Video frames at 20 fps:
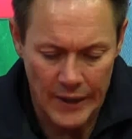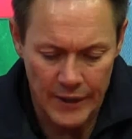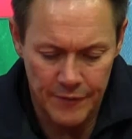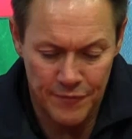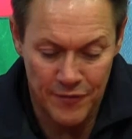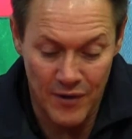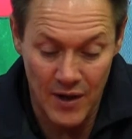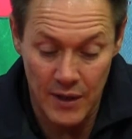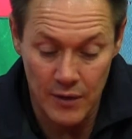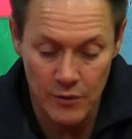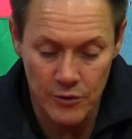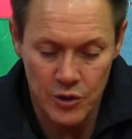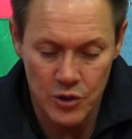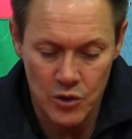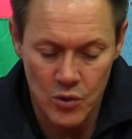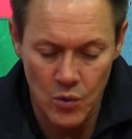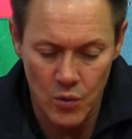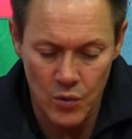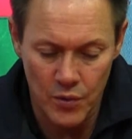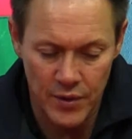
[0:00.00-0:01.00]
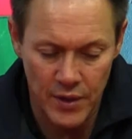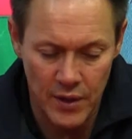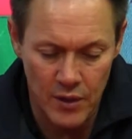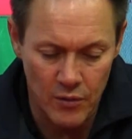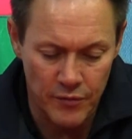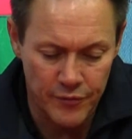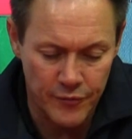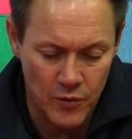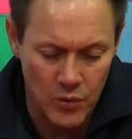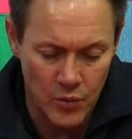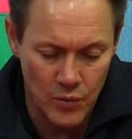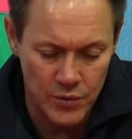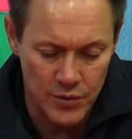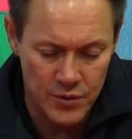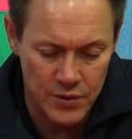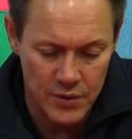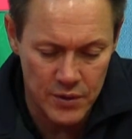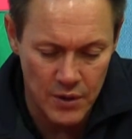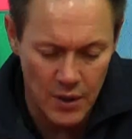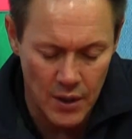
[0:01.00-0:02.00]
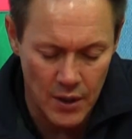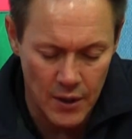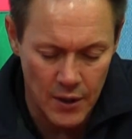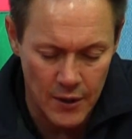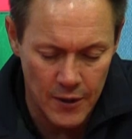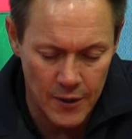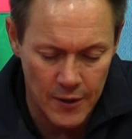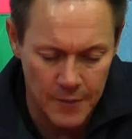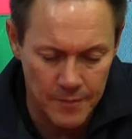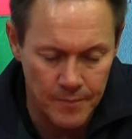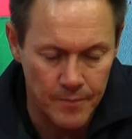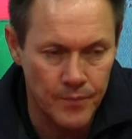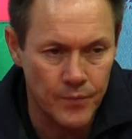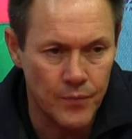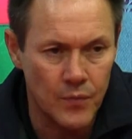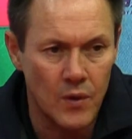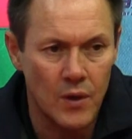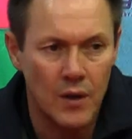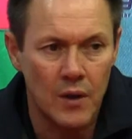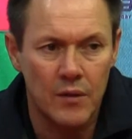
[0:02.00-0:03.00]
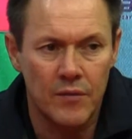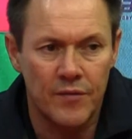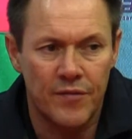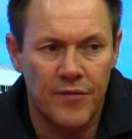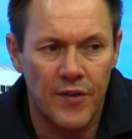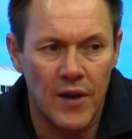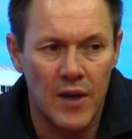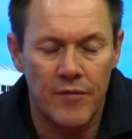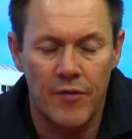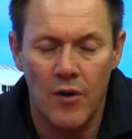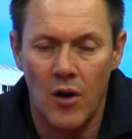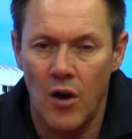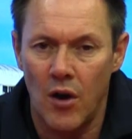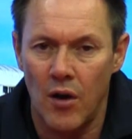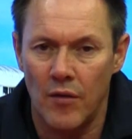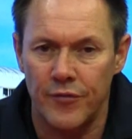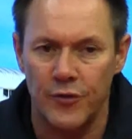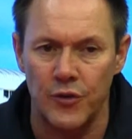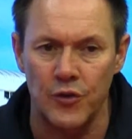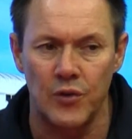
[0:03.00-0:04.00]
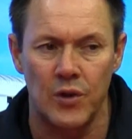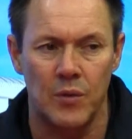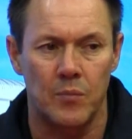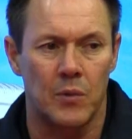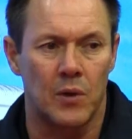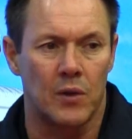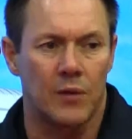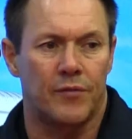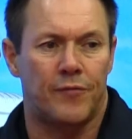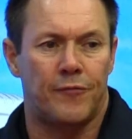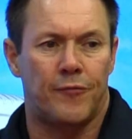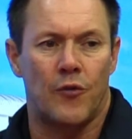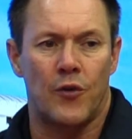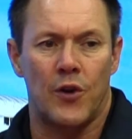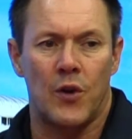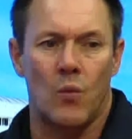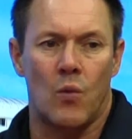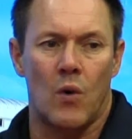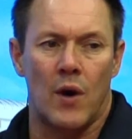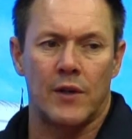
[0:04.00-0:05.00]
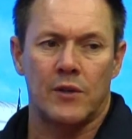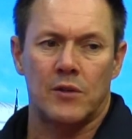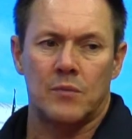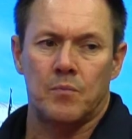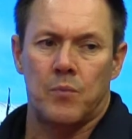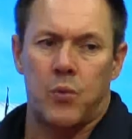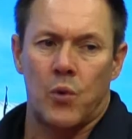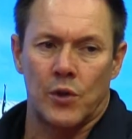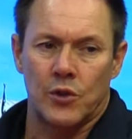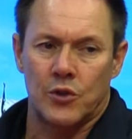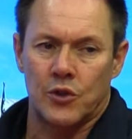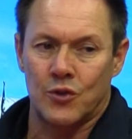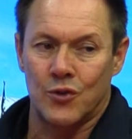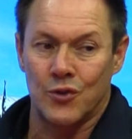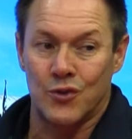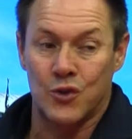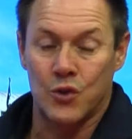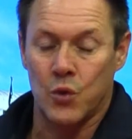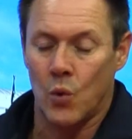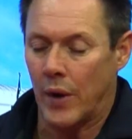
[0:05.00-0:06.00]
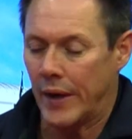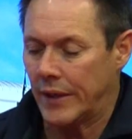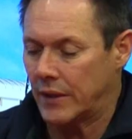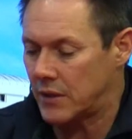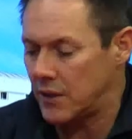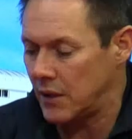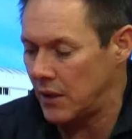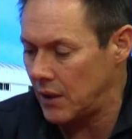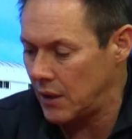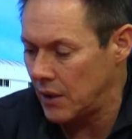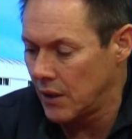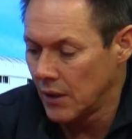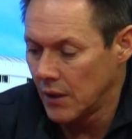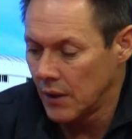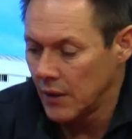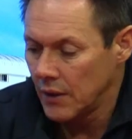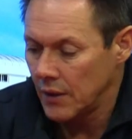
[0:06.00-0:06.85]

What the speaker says: right, final score then, of course, in favour of Uni Mill, 41 points to 20.